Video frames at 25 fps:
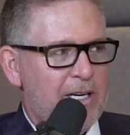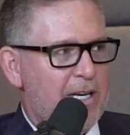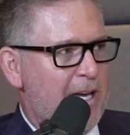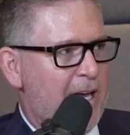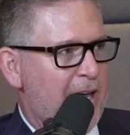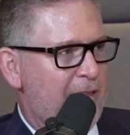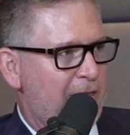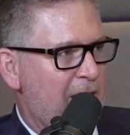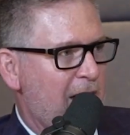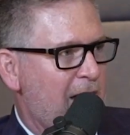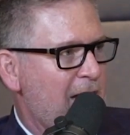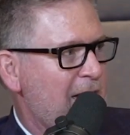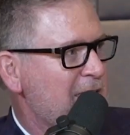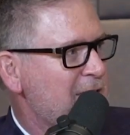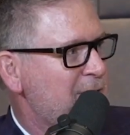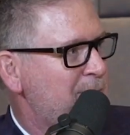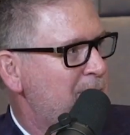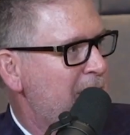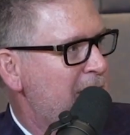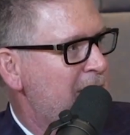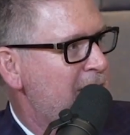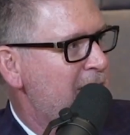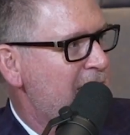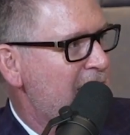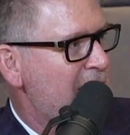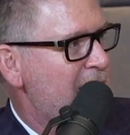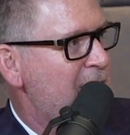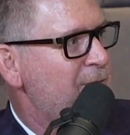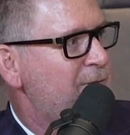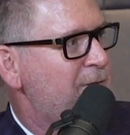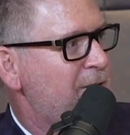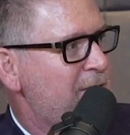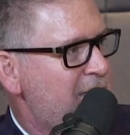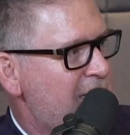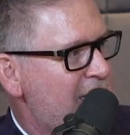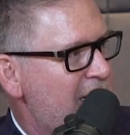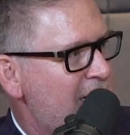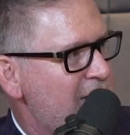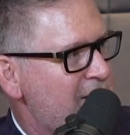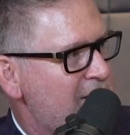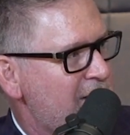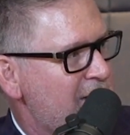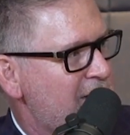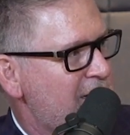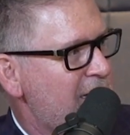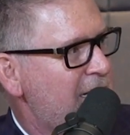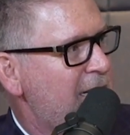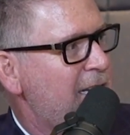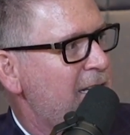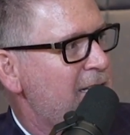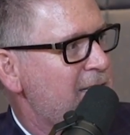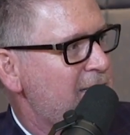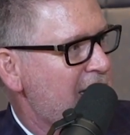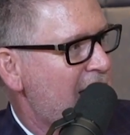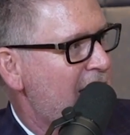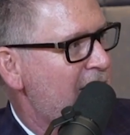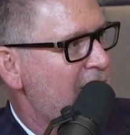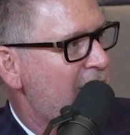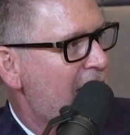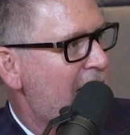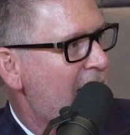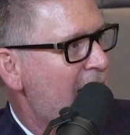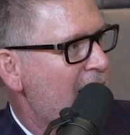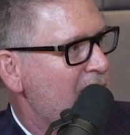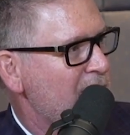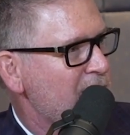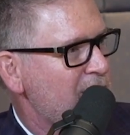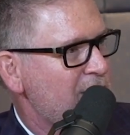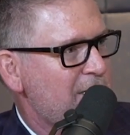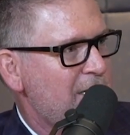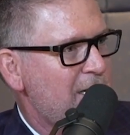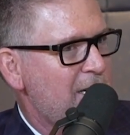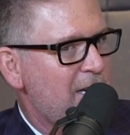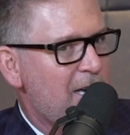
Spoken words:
and the husband in fatigues is sitting inside the house.